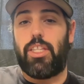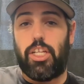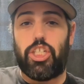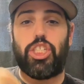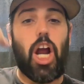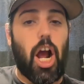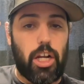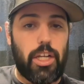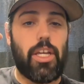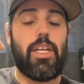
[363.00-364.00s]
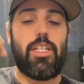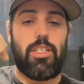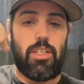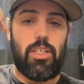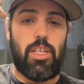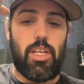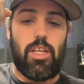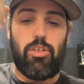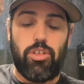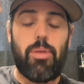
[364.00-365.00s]
the shock is
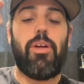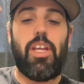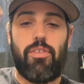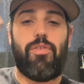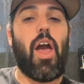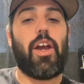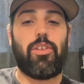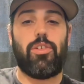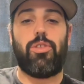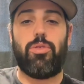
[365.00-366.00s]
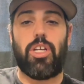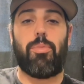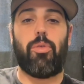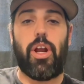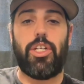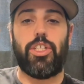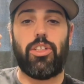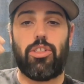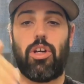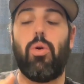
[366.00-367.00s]
the limiting factor to separation.
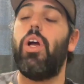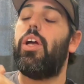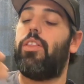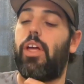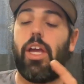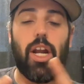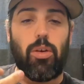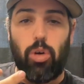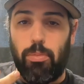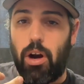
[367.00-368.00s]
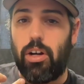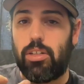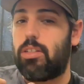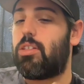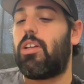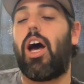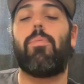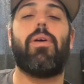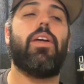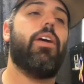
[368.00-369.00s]
So the anti-roll bar doesn't
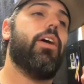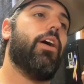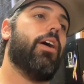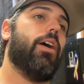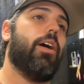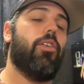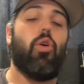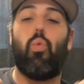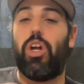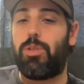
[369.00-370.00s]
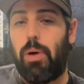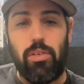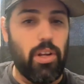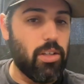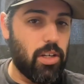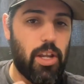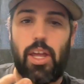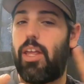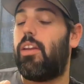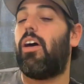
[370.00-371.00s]
stop it. The wishbone doesn't
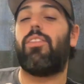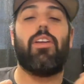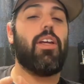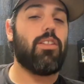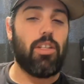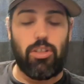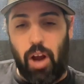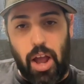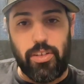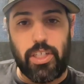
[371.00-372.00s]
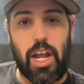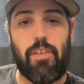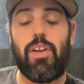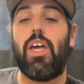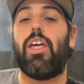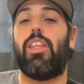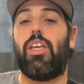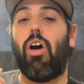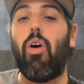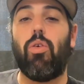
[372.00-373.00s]
hit. Nothing hits the drive shaft. The
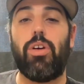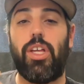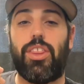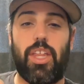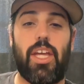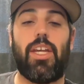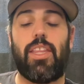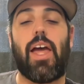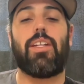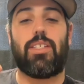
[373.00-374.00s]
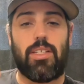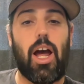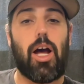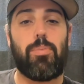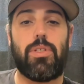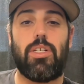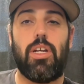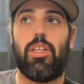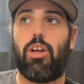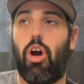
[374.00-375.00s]
only thing that stops
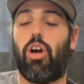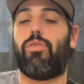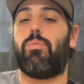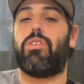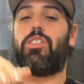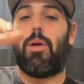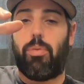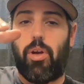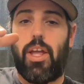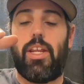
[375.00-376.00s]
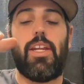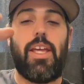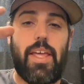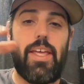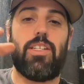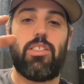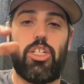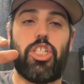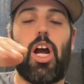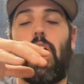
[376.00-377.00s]
the car from separating is the
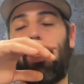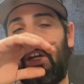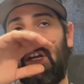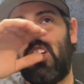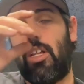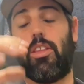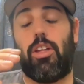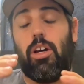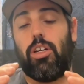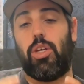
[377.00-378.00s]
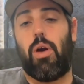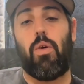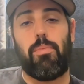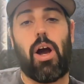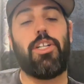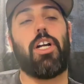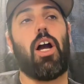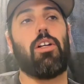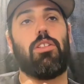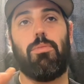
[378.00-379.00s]
shock. The QA1 mod
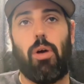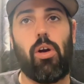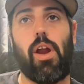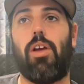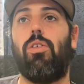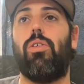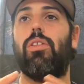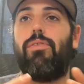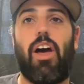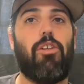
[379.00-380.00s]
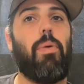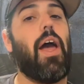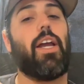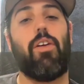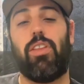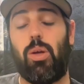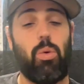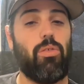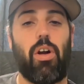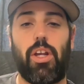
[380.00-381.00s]
shocks, the bar angle, the valve pack, everything that
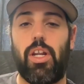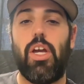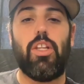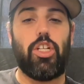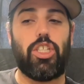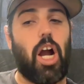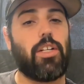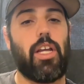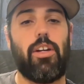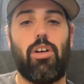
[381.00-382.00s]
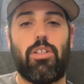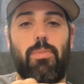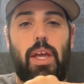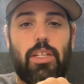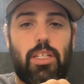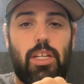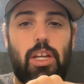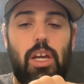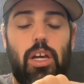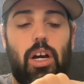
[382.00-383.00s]
we're running, the shock data looks amazing.
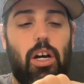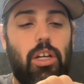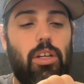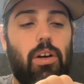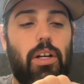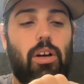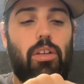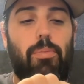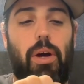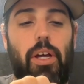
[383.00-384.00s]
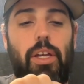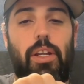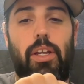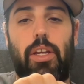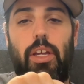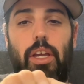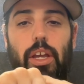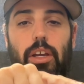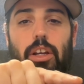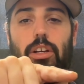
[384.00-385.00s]
You let go of the button,
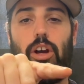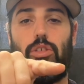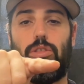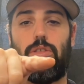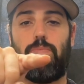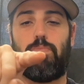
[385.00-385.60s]
it goes